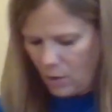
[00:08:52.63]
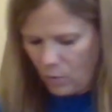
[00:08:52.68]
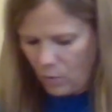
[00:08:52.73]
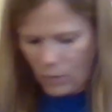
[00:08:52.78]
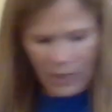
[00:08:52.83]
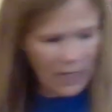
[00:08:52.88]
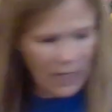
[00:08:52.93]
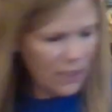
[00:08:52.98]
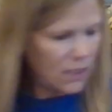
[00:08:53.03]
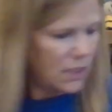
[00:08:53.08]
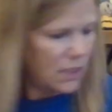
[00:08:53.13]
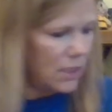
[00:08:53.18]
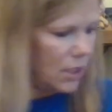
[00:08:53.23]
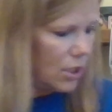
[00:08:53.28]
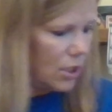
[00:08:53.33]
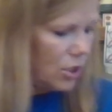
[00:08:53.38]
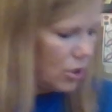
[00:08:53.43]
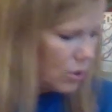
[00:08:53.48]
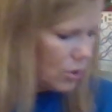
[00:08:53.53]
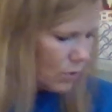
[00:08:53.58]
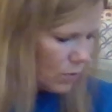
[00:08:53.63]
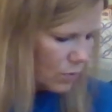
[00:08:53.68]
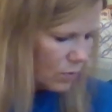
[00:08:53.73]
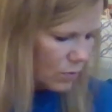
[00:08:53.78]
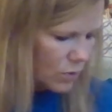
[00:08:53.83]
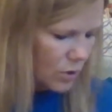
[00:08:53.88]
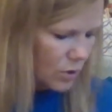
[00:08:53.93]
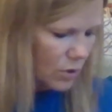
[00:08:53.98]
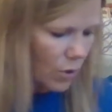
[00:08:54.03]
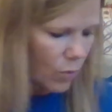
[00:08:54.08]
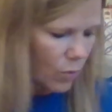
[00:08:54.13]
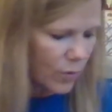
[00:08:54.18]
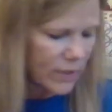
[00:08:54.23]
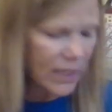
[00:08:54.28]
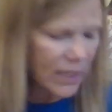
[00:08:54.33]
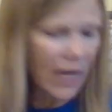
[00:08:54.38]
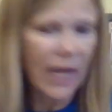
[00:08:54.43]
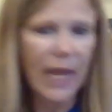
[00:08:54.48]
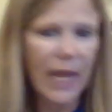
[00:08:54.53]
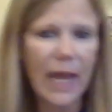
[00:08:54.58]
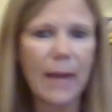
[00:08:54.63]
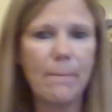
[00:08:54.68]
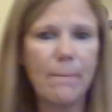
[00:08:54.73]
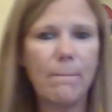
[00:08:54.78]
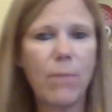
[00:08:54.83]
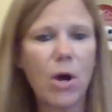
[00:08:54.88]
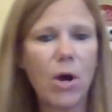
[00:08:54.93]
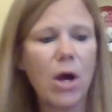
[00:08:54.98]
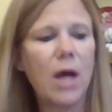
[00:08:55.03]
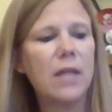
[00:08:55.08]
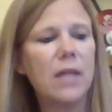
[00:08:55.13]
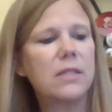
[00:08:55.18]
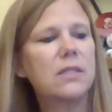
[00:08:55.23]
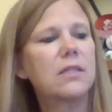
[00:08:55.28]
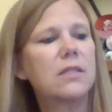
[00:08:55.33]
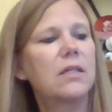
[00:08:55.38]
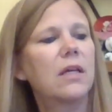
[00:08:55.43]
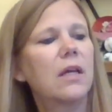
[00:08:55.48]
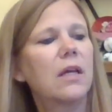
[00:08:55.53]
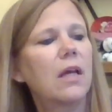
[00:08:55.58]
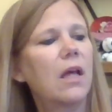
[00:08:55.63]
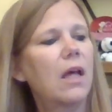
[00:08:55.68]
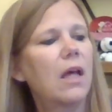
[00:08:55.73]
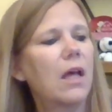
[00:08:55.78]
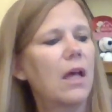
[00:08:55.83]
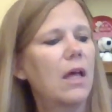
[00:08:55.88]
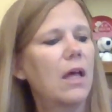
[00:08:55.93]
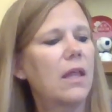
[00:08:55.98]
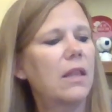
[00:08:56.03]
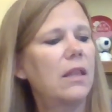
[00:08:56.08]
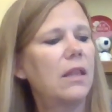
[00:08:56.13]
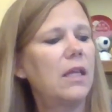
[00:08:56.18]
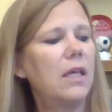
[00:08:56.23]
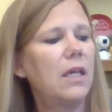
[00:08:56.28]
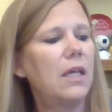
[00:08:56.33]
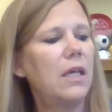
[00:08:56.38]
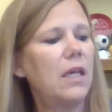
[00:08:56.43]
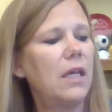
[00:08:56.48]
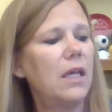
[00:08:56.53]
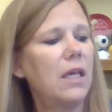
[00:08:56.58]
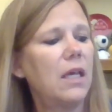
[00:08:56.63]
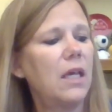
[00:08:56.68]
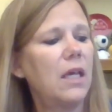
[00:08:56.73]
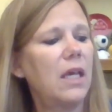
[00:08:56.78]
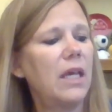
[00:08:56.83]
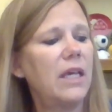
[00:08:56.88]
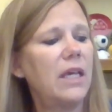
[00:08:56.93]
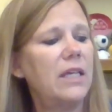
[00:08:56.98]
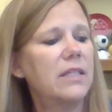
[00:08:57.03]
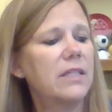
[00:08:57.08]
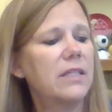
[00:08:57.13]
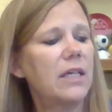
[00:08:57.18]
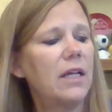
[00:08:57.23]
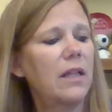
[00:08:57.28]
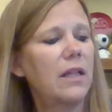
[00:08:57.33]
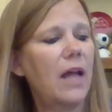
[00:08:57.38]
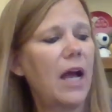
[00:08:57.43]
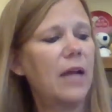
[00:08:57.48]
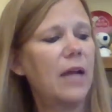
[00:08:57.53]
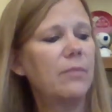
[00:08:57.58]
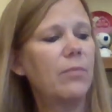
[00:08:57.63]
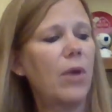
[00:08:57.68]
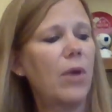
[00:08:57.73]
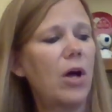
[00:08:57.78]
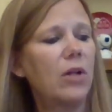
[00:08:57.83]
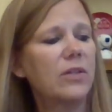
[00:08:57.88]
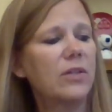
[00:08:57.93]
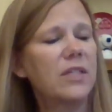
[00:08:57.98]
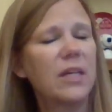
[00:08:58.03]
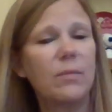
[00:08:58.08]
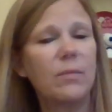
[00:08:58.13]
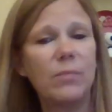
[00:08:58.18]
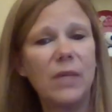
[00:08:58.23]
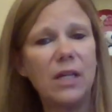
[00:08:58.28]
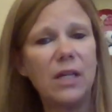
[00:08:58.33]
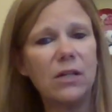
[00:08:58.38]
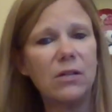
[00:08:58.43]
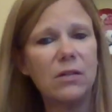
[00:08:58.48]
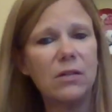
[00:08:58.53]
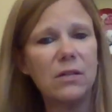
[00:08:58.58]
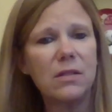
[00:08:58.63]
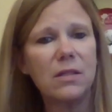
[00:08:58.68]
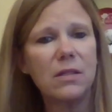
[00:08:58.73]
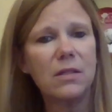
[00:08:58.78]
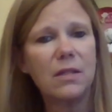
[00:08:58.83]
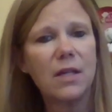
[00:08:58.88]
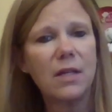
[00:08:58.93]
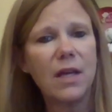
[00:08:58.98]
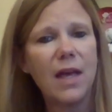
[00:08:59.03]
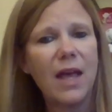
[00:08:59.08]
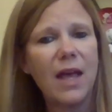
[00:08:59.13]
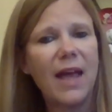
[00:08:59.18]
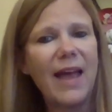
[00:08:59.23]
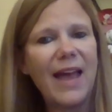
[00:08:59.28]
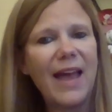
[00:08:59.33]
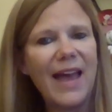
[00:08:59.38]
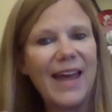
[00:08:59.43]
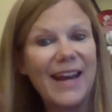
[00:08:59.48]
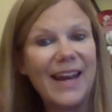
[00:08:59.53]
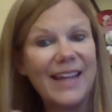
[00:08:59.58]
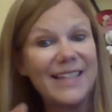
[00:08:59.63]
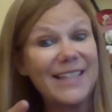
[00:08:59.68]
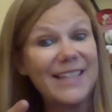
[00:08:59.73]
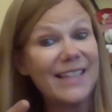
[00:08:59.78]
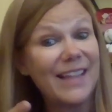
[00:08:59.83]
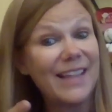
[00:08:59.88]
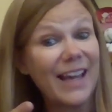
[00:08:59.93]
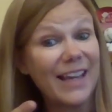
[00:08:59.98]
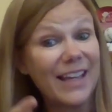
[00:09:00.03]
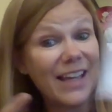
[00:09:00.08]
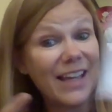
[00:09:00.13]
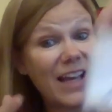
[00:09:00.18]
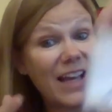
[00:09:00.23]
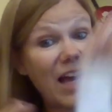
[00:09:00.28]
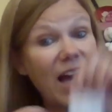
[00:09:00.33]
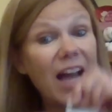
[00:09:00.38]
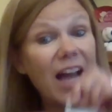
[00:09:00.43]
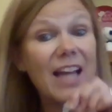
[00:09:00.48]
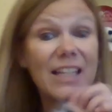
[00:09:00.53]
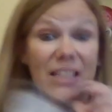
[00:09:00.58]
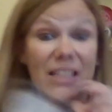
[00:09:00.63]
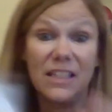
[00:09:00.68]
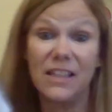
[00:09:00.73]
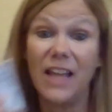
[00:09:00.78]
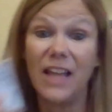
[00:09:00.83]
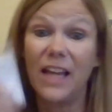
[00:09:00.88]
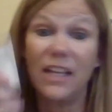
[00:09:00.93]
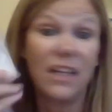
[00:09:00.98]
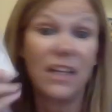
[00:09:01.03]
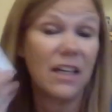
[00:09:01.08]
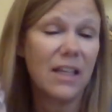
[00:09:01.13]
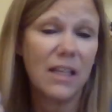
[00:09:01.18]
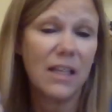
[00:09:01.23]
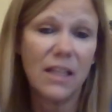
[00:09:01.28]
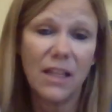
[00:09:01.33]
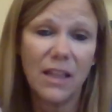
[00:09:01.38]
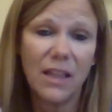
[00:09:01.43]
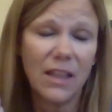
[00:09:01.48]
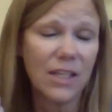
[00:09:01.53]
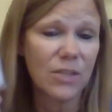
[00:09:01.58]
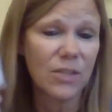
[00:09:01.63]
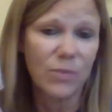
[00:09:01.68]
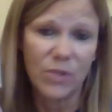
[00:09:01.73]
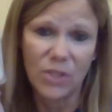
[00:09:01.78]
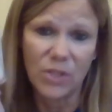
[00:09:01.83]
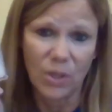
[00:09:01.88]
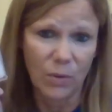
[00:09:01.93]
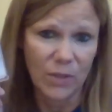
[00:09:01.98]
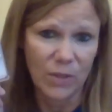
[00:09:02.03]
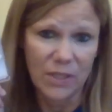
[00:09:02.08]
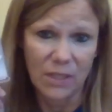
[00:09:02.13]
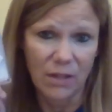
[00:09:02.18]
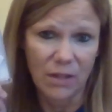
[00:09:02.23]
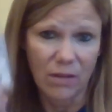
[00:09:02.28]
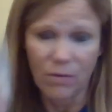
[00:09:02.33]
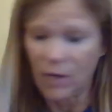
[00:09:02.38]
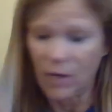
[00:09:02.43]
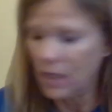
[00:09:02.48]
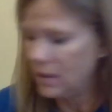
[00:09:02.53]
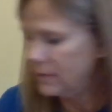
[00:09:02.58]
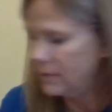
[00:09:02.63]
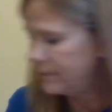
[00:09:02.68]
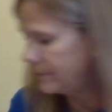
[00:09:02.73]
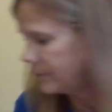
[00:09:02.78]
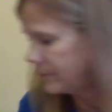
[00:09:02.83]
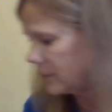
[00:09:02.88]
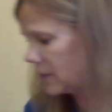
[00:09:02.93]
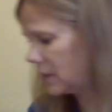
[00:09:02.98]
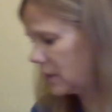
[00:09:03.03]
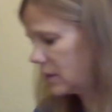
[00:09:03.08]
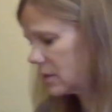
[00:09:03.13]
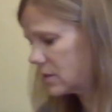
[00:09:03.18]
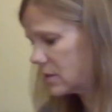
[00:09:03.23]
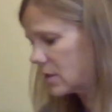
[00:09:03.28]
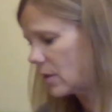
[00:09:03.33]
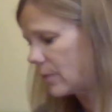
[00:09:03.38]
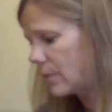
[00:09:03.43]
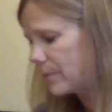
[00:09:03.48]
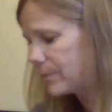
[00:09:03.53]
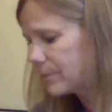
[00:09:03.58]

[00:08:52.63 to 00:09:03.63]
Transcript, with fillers: what I did use was I had bought the Easy Glide ball tip needles, and I did like I like this was so easy to thread. So,